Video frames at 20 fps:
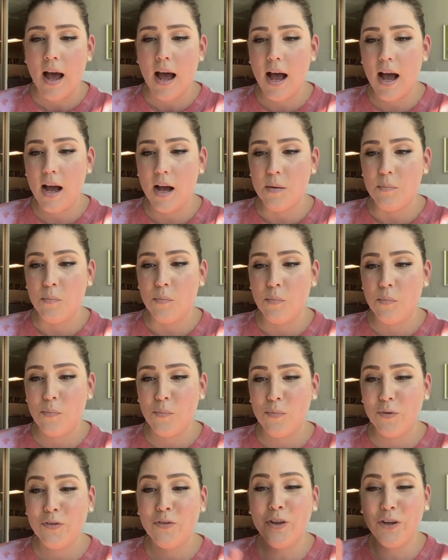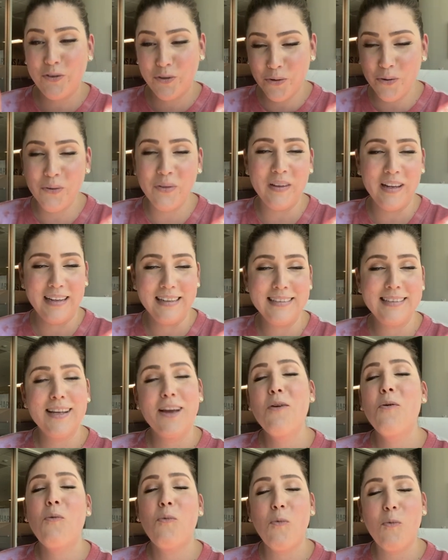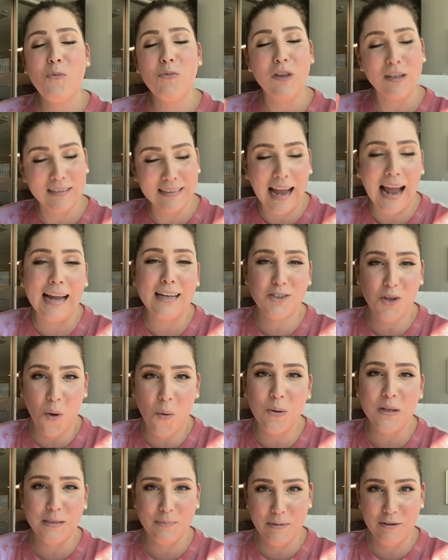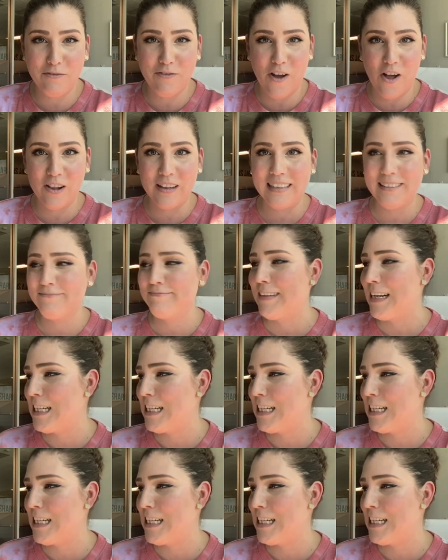Um, the truth is, the sky has always been falling.